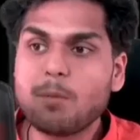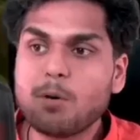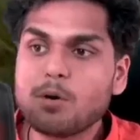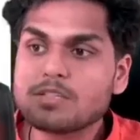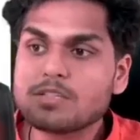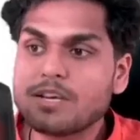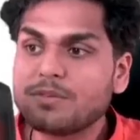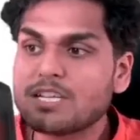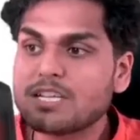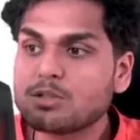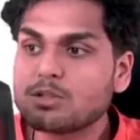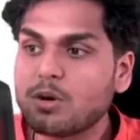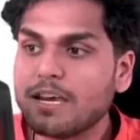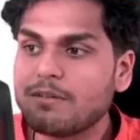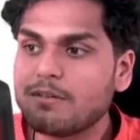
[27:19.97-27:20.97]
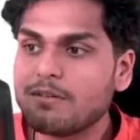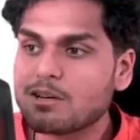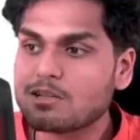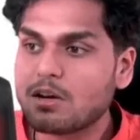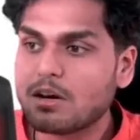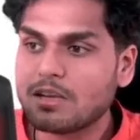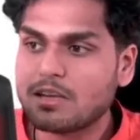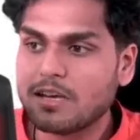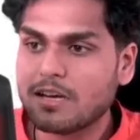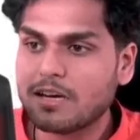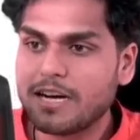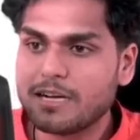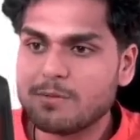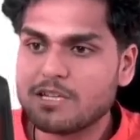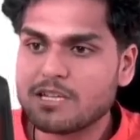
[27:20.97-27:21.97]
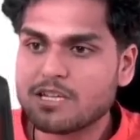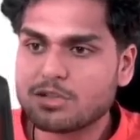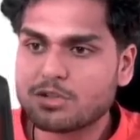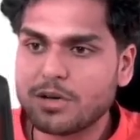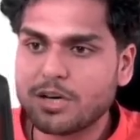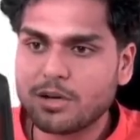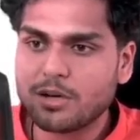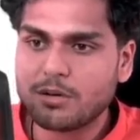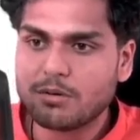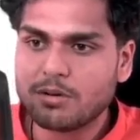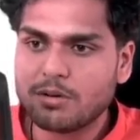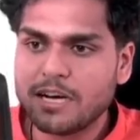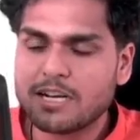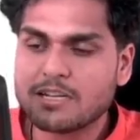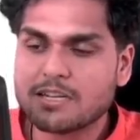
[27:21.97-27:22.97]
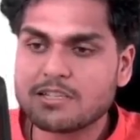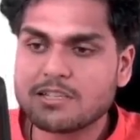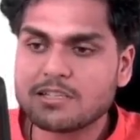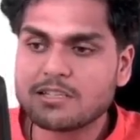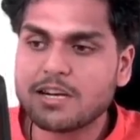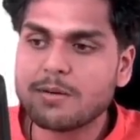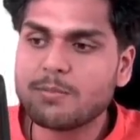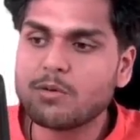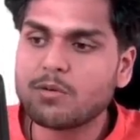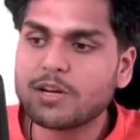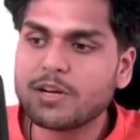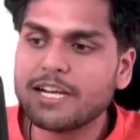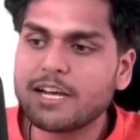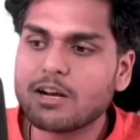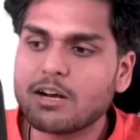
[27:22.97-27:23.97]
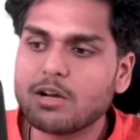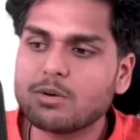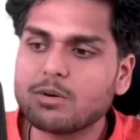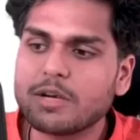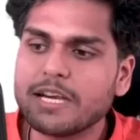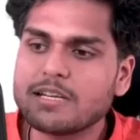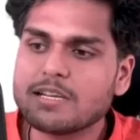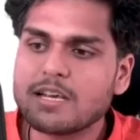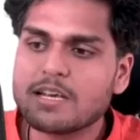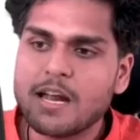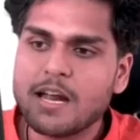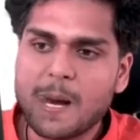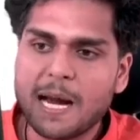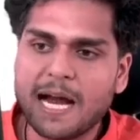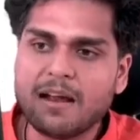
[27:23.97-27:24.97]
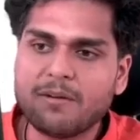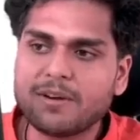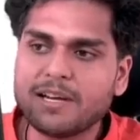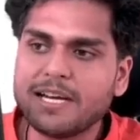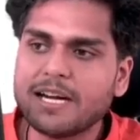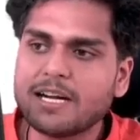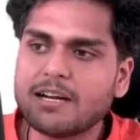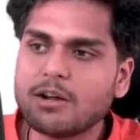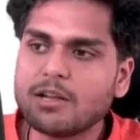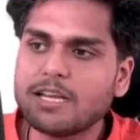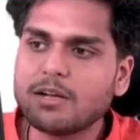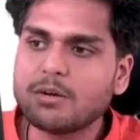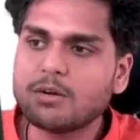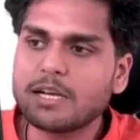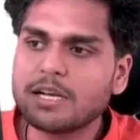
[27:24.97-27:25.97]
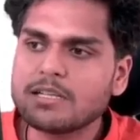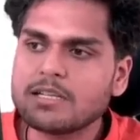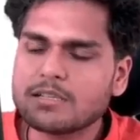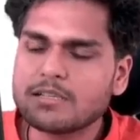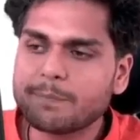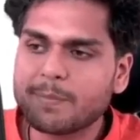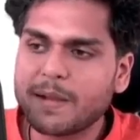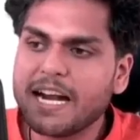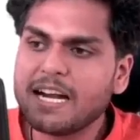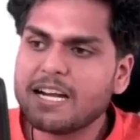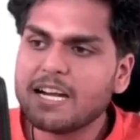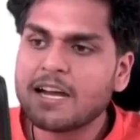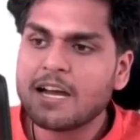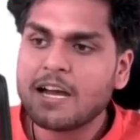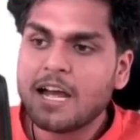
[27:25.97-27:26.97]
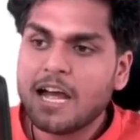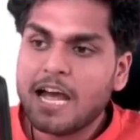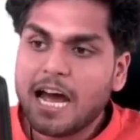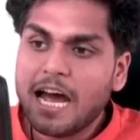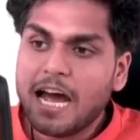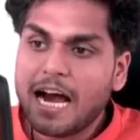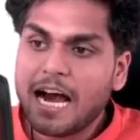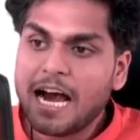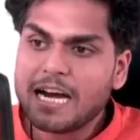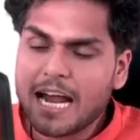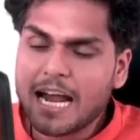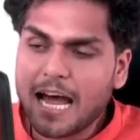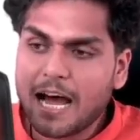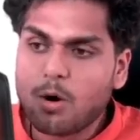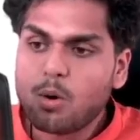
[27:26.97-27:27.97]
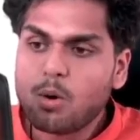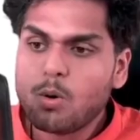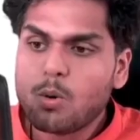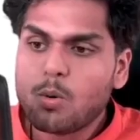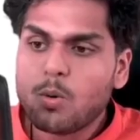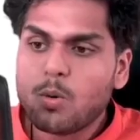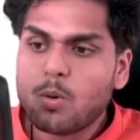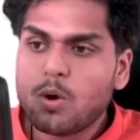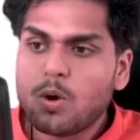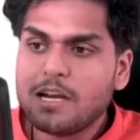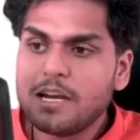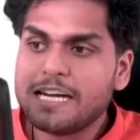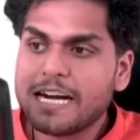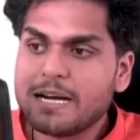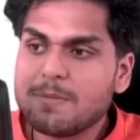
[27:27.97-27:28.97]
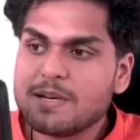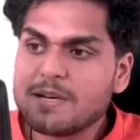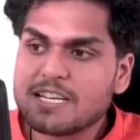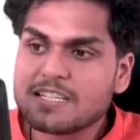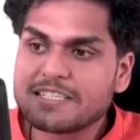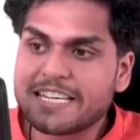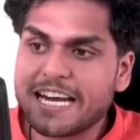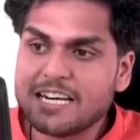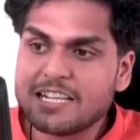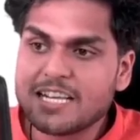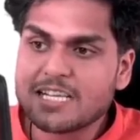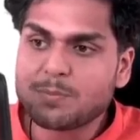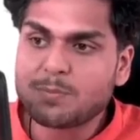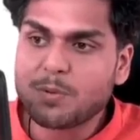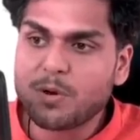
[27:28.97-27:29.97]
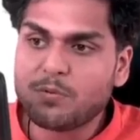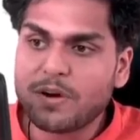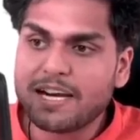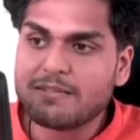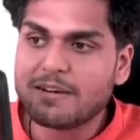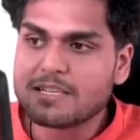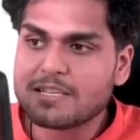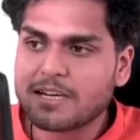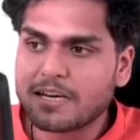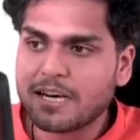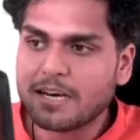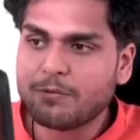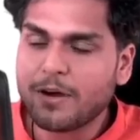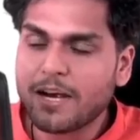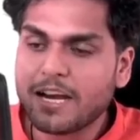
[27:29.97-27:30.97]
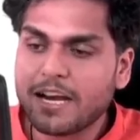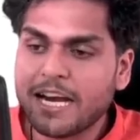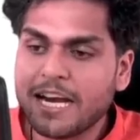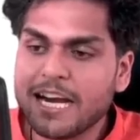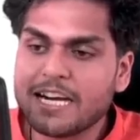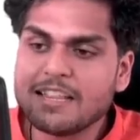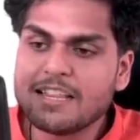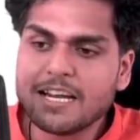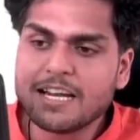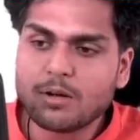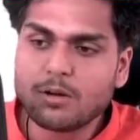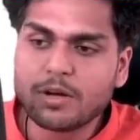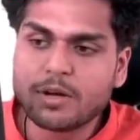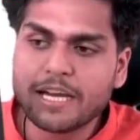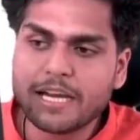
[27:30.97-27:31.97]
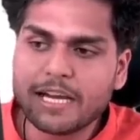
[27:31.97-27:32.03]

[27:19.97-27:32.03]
if this cookie was not there, let me just show it to you. Let us just clear all cookies. I have cleared all the cookies, right? And now, let me just send this profile once again. If I hit the cookie,